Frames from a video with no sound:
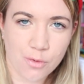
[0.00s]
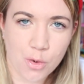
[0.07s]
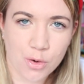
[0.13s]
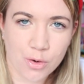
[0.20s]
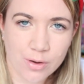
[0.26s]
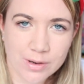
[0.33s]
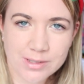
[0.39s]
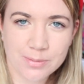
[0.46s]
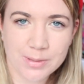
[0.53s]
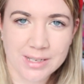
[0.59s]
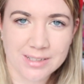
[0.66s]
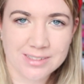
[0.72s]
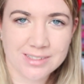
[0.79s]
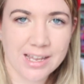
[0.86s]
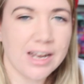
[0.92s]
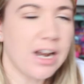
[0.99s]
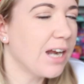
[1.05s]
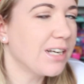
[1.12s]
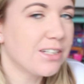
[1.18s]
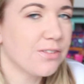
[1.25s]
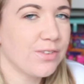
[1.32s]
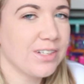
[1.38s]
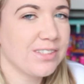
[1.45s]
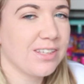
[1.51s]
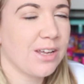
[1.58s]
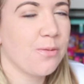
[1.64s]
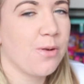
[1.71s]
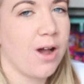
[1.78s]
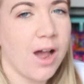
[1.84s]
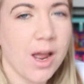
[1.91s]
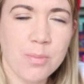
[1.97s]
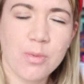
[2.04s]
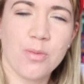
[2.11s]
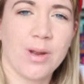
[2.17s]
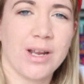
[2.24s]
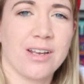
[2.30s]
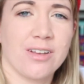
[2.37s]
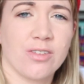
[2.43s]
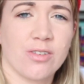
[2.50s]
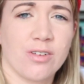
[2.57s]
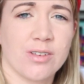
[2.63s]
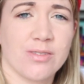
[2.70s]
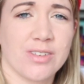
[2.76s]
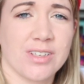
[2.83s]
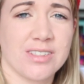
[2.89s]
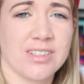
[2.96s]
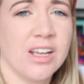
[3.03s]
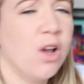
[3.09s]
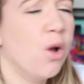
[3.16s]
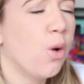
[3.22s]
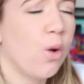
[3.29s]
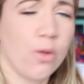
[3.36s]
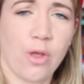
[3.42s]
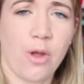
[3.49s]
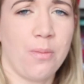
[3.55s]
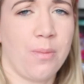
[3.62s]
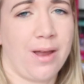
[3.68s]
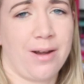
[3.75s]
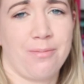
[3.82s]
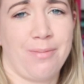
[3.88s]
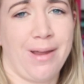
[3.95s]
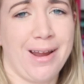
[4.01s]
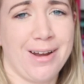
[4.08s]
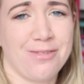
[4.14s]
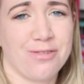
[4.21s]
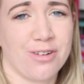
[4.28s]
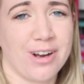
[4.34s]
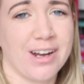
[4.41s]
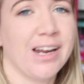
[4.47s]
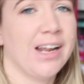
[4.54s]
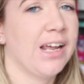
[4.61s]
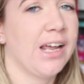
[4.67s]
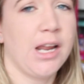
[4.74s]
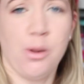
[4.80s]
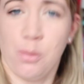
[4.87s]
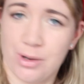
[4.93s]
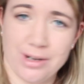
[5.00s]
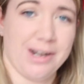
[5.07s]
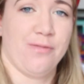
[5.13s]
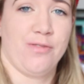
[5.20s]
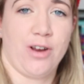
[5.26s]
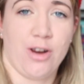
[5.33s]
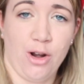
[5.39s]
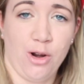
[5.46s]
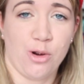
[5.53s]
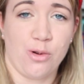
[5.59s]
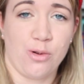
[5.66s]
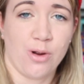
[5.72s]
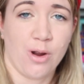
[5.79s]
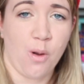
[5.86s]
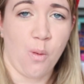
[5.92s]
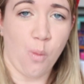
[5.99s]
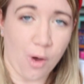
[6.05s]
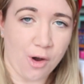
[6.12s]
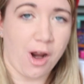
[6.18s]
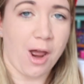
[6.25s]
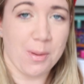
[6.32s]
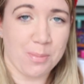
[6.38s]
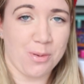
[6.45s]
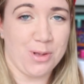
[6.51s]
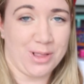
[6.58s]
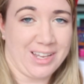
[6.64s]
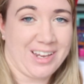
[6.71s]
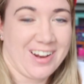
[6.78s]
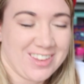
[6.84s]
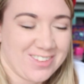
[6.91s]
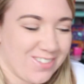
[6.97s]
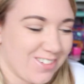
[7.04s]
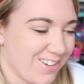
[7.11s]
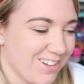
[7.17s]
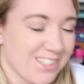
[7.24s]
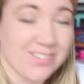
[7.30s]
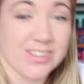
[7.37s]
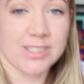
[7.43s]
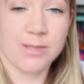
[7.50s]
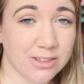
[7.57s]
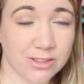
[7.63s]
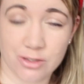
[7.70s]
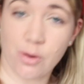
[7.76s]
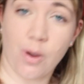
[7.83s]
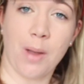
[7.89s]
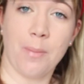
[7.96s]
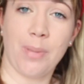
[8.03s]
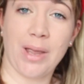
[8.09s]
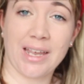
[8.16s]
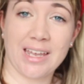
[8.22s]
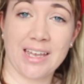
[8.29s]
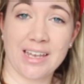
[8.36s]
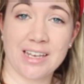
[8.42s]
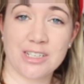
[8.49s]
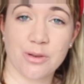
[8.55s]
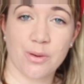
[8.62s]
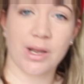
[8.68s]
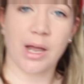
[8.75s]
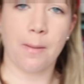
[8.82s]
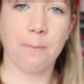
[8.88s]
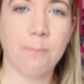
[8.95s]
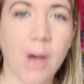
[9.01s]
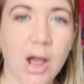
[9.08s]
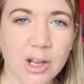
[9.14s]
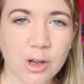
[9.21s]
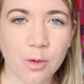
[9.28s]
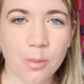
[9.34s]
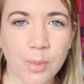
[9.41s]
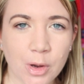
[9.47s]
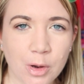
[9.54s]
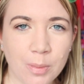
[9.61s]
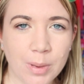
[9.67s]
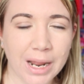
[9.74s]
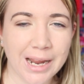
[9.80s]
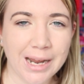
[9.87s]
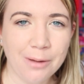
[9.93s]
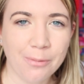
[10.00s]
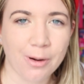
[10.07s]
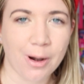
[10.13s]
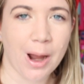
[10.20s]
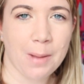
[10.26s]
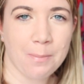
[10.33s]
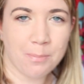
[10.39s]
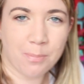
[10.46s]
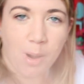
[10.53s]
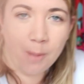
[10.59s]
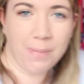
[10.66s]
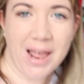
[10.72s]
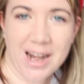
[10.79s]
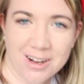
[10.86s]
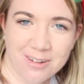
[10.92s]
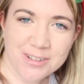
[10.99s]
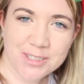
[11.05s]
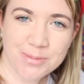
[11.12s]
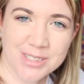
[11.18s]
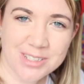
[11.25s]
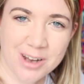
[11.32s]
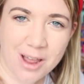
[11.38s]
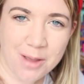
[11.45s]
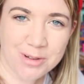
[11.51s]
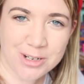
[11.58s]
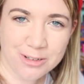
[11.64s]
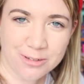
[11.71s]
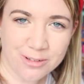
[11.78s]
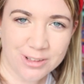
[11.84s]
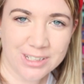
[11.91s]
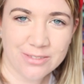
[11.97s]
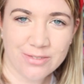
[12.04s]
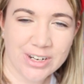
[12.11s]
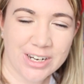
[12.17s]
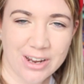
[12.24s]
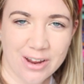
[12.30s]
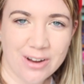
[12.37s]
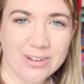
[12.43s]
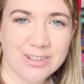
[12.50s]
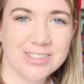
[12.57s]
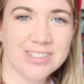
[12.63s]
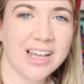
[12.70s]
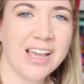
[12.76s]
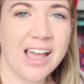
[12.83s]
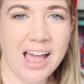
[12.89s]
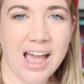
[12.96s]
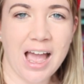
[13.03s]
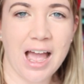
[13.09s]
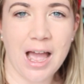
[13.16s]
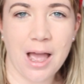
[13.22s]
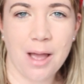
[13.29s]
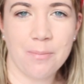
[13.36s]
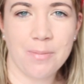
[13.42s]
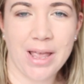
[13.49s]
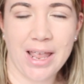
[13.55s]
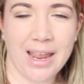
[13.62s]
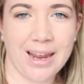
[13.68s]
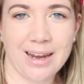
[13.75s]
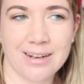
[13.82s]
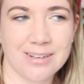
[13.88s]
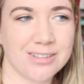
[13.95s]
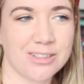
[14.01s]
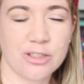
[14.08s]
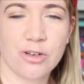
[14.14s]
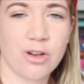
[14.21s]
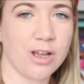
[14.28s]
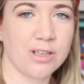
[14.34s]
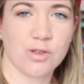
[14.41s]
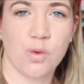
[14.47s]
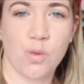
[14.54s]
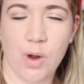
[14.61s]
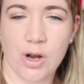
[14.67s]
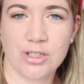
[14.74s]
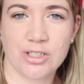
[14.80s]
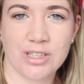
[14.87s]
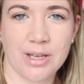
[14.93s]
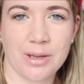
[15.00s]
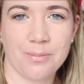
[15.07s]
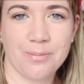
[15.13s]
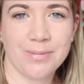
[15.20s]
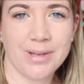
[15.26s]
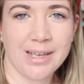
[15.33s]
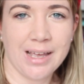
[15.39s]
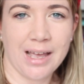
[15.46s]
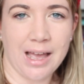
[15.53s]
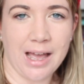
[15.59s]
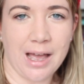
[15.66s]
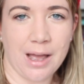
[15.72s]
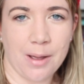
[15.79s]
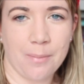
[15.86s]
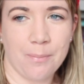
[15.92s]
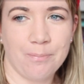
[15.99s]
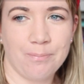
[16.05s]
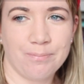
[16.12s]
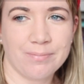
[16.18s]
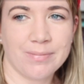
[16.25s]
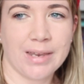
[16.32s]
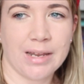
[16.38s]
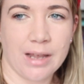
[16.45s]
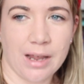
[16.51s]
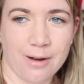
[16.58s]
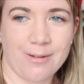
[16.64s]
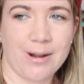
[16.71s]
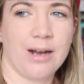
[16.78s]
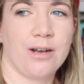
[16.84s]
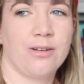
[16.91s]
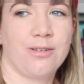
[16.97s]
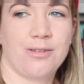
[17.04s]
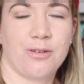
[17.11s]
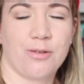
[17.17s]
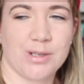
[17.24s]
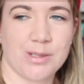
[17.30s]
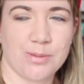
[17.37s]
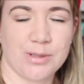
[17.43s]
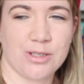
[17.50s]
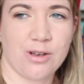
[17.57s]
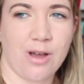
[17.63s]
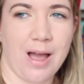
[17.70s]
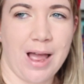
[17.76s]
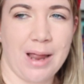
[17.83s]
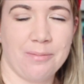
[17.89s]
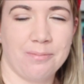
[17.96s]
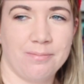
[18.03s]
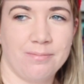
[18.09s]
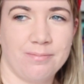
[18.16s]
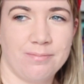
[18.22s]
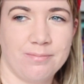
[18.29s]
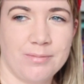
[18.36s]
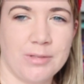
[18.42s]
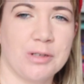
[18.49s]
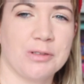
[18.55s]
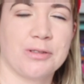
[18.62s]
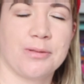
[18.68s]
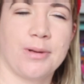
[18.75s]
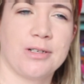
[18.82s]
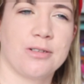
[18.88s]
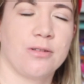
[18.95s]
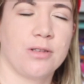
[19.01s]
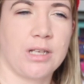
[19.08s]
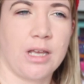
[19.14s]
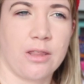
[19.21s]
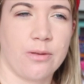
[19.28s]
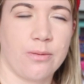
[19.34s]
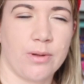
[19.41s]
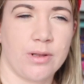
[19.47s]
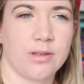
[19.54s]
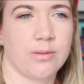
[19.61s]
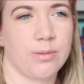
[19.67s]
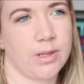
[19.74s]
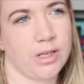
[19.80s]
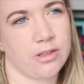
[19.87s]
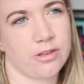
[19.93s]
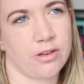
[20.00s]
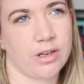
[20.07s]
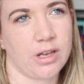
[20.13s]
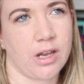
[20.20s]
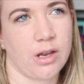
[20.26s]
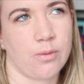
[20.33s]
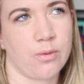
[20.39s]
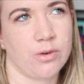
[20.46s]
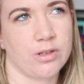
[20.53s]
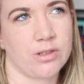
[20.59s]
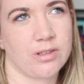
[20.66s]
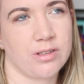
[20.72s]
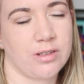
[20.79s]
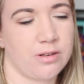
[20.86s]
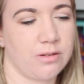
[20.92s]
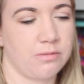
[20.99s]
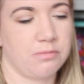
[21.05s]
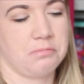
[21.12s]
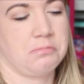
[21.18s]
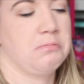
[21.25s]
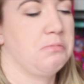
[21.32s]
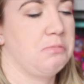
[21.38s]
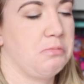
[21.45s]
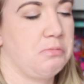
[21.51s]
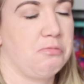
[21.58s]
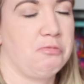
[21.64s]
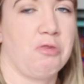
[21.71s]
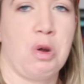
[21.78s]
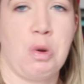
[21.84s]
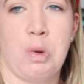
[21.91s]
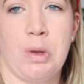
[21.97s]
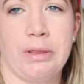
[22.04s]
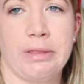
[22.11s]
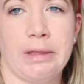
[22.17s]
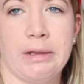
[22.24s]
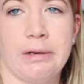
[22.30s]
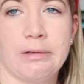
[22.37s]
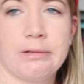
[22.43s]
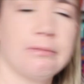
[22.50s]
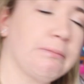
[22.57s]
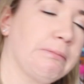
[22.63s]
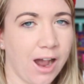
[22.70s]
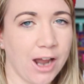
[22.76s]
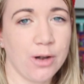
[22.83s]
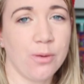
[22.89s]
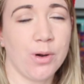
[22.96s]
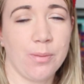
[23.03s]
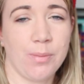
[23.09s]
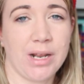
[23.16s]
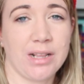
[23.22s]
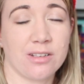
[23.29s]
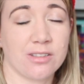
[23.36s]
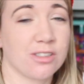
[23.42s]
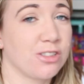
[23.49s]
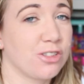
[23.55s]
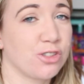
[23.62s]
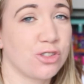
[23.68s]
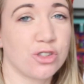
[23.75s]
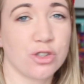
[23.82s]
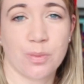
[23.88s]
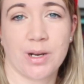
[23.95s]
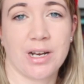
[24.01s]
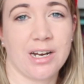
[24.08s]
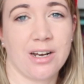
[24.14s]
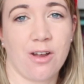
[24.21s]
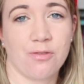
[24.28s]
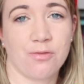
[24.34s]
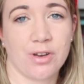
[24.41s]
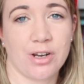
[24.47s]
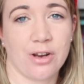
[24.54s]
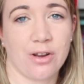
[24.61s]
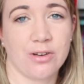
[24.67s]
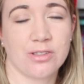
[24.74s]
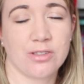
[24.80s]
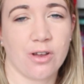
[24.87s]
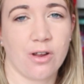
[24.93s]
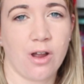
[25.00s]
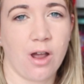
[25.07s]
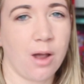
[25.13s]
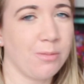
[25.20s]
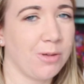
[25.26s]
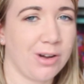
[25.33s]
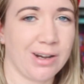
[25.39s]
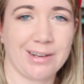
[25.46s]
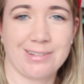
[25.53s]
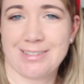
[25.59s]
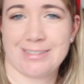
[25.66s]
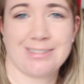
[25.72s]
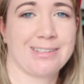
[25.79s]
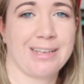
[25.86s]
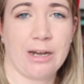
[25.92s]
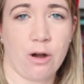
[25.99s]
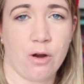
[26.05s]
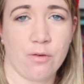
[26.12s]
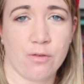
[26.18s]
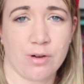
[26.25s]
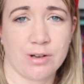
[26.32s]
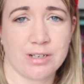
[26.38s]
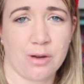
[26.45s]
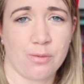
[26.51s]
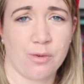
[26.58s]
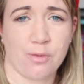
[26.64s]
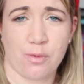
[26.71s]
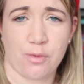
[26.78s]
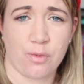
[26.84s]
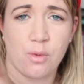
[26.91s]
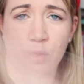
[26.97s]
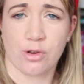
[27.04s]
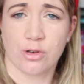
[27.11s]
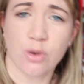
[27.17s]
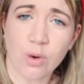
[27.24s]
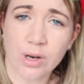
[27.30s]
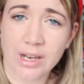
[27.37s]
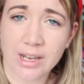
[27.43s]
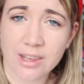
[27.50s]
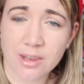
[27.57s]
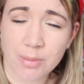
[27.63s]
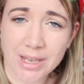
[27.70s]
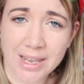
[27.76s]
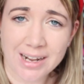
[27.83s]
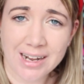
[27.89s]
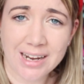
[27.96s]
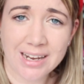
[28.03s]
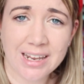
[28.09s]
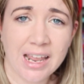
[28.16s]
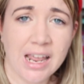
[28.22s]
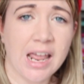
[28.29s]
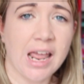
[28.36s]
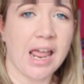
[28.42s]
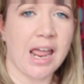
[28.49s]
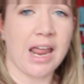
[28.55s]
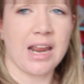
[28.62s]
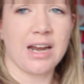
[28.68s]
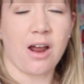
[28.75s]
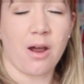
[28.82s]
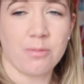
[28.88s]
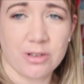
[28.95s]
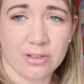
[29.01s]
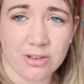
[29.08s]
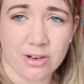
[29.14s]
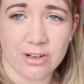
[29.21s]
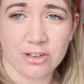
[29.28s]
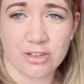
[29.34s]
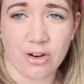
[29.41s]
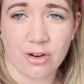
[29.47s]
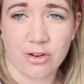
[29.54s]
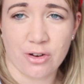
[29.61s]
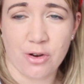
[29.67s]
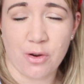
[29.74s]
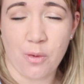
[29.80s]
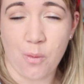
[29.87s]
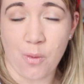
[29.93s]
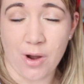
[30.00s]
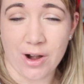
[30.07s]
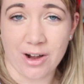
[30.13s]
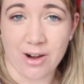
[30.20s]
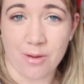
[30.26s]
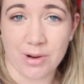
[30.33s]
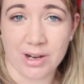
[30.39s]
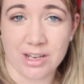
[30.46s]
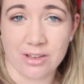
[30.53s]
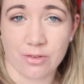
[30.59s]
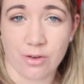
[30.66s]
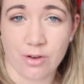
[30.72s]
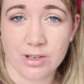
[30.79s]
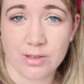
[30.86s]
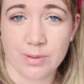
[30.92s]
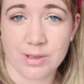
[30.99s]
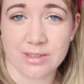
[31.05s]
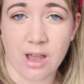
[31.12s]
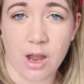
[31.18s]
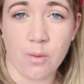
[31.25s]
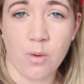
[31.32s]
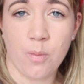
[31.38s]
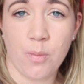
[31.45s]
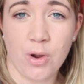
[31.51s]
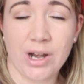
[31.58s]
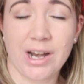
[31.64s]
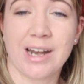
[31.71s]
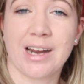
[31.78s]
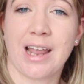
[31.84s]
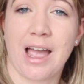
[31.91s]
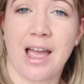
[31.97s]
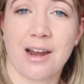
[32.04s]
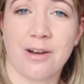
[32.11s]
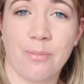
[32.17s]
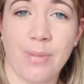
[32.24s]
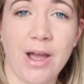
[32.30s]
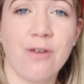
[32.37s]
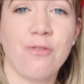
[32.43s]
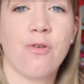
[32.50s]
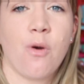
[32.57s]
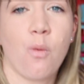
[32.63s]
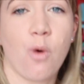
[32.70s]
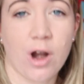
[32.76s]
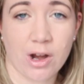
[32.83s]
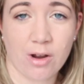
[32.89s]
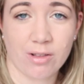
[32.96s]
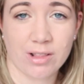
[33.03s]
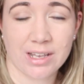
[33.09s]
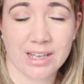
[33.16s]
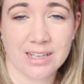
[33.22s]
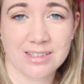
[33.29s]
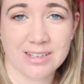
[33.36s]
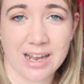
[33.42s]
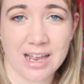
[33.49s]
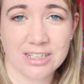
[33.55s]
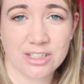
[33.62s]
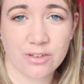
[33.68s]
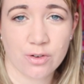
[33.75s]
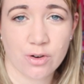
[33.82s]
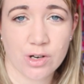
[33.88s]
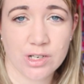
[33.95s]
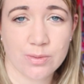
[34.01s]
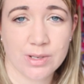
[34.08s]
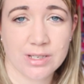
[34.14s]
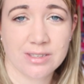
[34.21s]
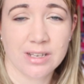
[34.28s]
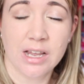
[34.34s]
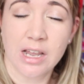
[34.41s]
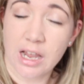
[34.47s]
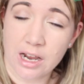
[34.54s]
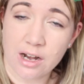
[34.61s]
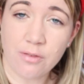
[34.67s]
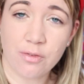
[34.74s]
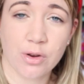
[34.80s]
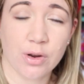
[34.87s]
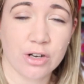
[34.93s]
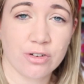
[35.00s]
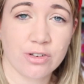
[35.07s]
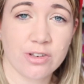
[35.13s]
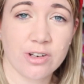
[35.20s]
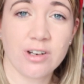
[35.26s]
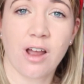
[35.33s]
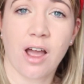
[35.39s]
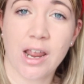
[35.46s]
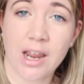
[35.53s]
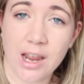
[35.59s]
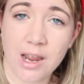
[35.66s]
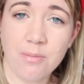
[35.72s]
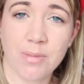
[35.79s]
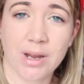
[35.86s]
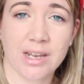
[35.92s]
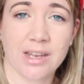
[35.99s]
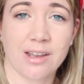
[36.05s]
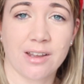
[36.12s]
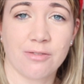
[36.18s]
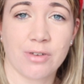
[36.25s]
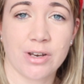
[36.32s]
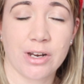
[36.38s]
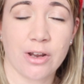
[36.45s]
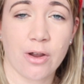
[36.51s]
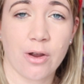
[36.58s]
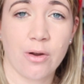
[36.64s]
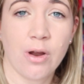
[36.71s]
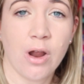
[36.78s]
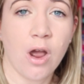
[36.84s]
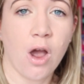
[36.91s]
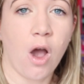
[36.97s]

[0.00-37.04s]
for Christmas. And I definitely say what I bought my kids for Christmas, although Martin paid for it, he wouldn't have a clue what I bought the kids for Christmas. So I'm back here doing a Michael Bublé where I pop out at Christmas time and do all these videos and you guys all watch them around Christmas time. Not so much on the other ones, but that's okay, we'll just roll with it. I don't want to make this a stupidly long video, so I'm going to just get over and done with all the talking at the beginning, and I'm just going to show you what I got my kids for Christmas. I will put in a card above what I got the kids last year for Christmas, and if you're interested, I am making a video